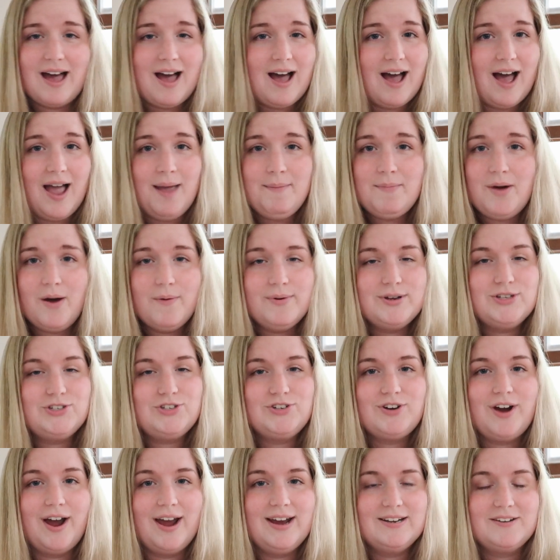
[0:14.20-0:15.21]
I'm always
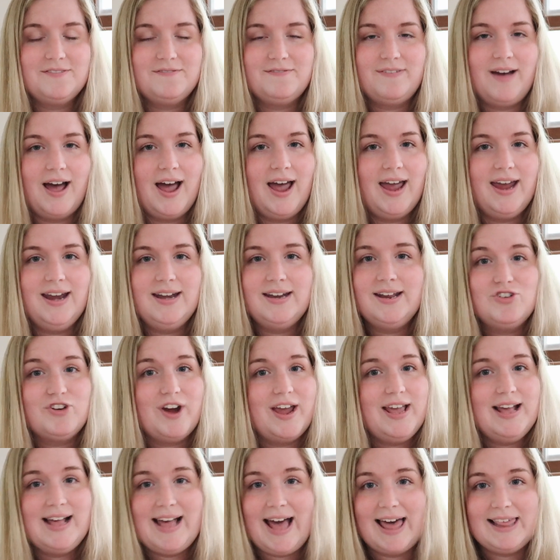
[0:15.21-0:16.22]
trying to find
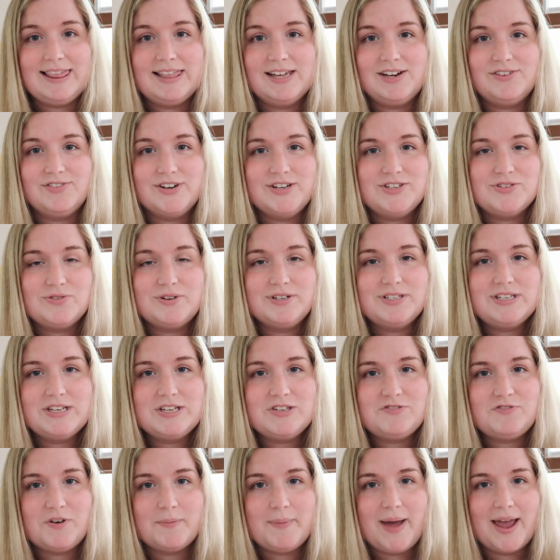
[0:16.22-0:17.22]
great Catholic
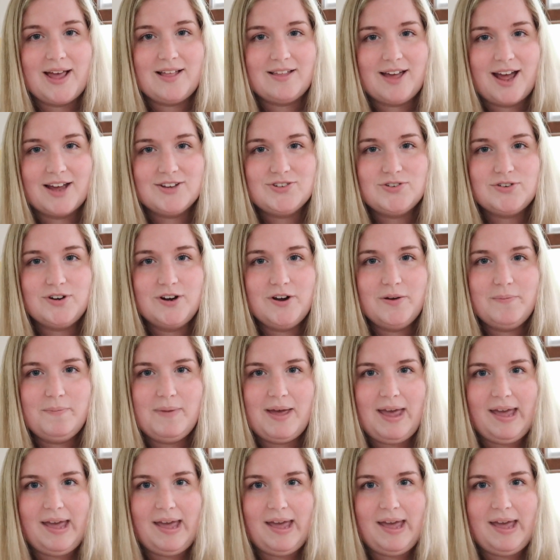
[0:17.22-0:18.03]
resources for my classroom,